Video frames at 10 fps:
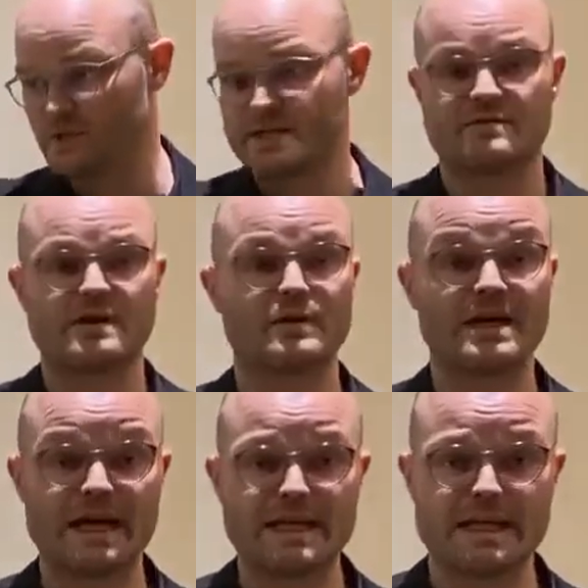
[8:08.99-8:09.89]
It weighs
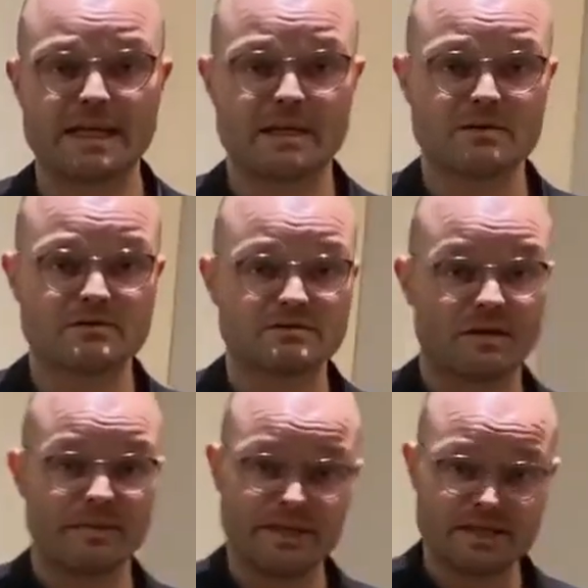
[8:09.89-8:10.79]
around 90 kilos
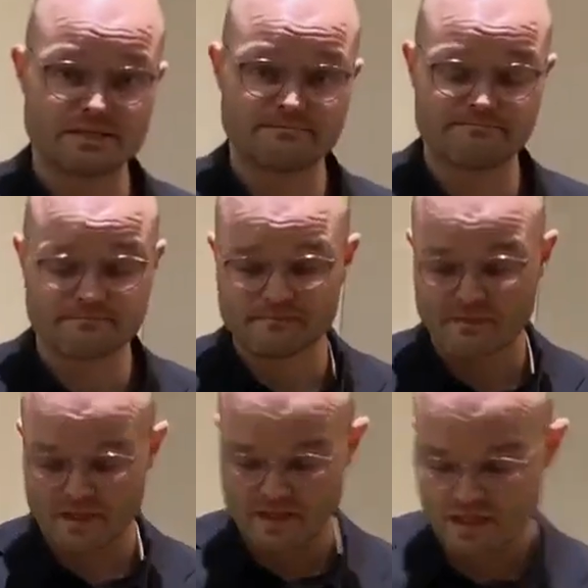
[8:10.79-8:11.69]
a piece.
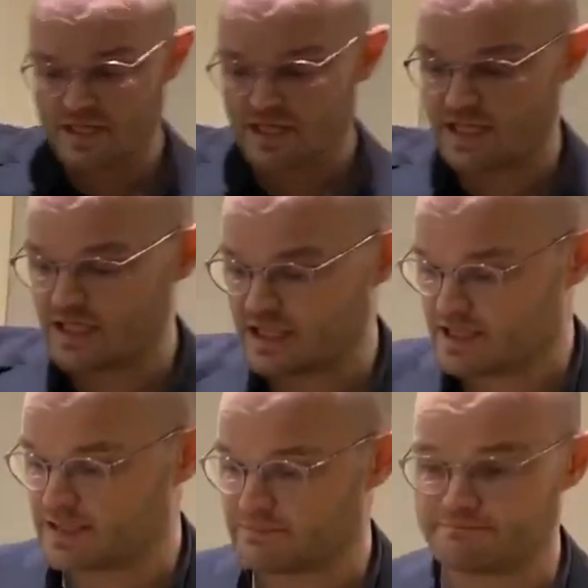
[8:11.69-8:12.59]

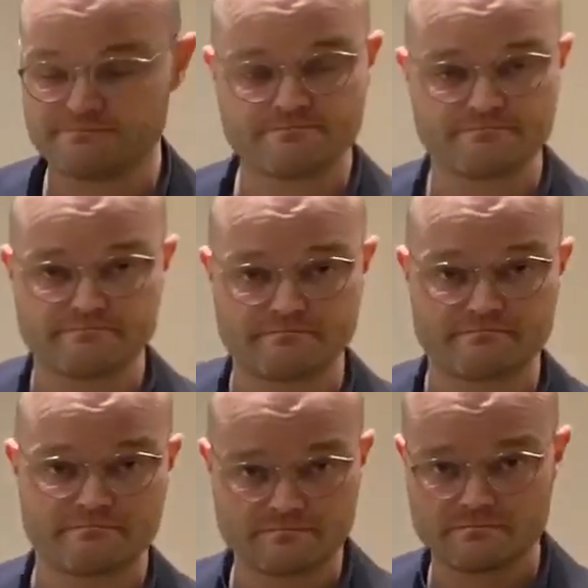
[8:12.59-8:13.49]
And
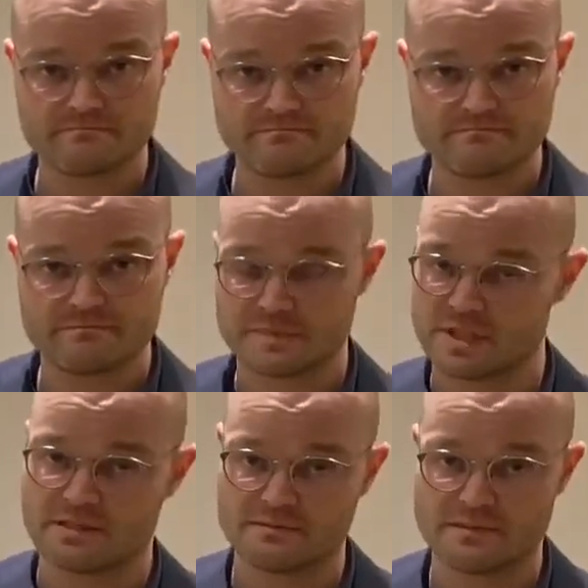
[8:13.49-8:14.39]

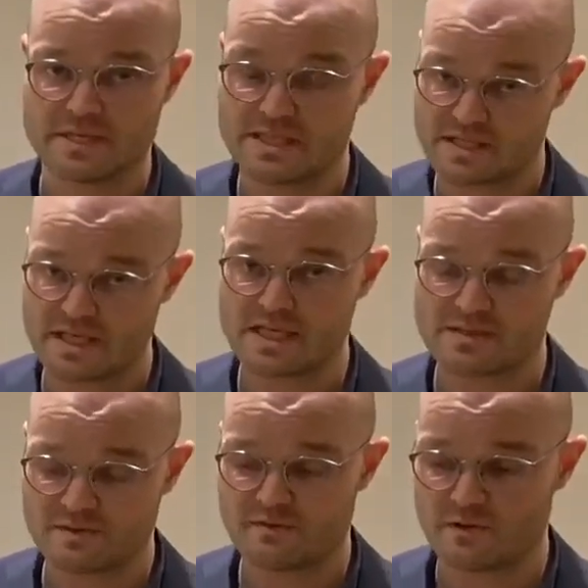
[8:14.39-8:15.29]
yeah, it's a
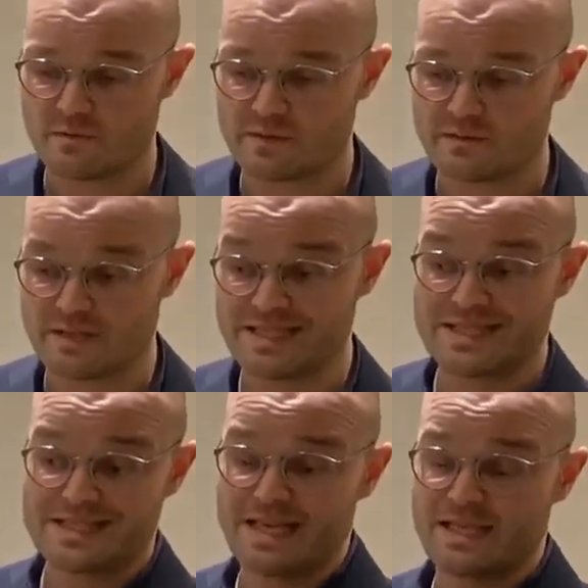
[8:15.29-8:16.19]
nice performer.
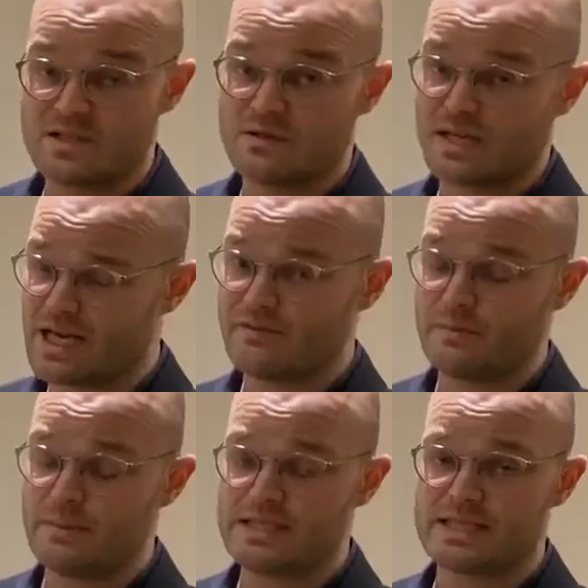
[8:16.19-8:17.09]
This is 92.5
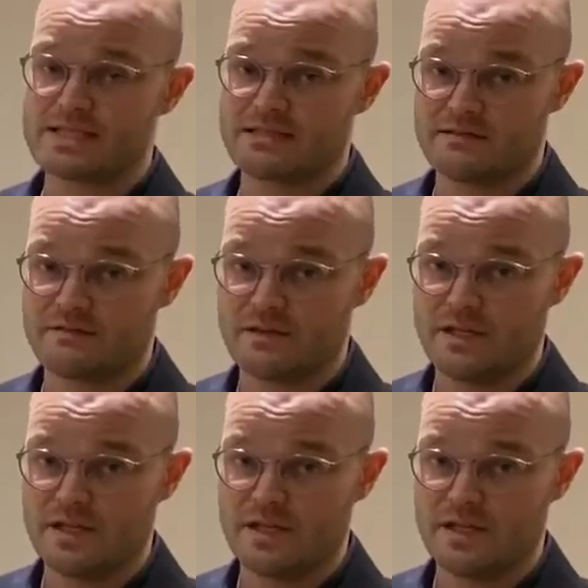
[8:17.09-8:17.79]
dB sensitive.